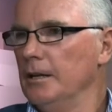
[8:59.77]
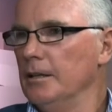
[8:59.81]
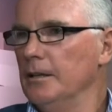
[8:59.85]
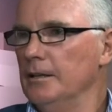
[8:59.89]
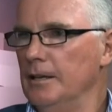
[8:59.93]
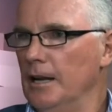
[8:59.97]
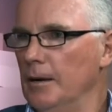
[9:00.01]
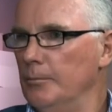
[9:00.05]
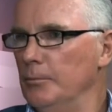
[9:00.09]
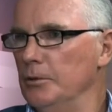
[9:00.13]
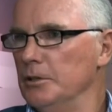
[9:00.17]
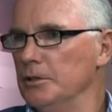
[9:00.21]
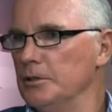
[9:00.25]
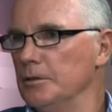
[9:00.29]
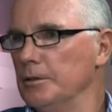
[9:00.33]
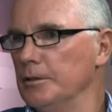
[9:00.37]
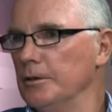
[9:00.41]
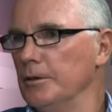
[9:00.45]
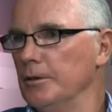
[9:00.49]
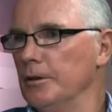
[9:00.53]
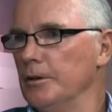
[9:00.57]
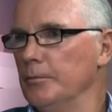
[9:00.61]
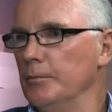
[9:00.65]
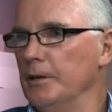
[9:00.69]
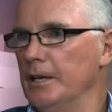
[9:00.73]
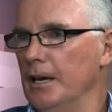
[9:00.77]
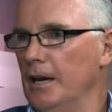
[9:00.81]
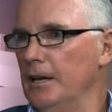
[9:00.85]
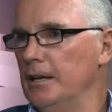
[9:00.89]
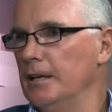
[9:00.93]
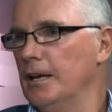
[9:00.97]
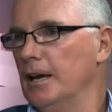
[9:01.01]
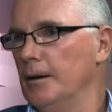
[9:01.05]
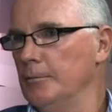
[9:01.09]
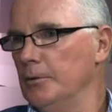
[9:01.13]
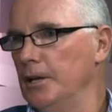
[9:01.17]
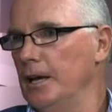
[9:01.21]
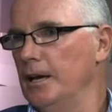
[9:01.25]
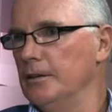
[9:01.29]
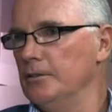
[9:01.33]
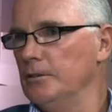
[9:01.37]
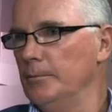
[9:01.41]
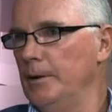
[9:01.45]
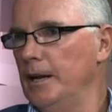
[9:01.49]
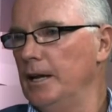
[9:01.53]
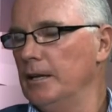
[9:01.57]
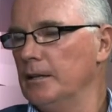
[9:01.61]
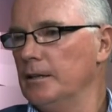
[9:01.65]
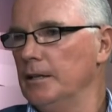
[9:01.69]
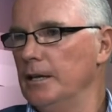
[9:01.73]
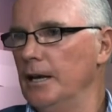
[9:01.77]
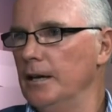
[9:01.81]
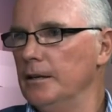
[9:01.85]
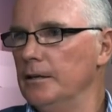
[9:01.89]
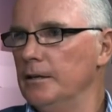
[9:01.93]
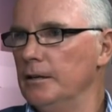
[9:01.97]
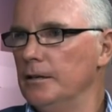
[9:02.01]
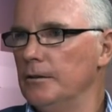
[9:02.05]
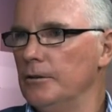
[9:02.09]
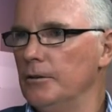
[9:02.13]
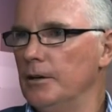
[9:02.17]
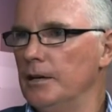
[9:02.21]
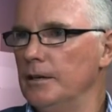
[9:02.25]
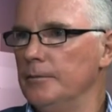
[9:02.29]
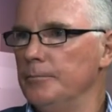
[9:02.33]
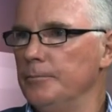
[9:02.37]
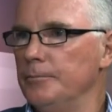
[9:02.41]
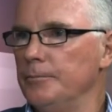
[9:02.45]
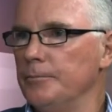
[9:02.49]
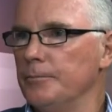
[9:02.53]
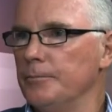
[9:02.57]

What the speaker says: the numbers began to come down dramatically under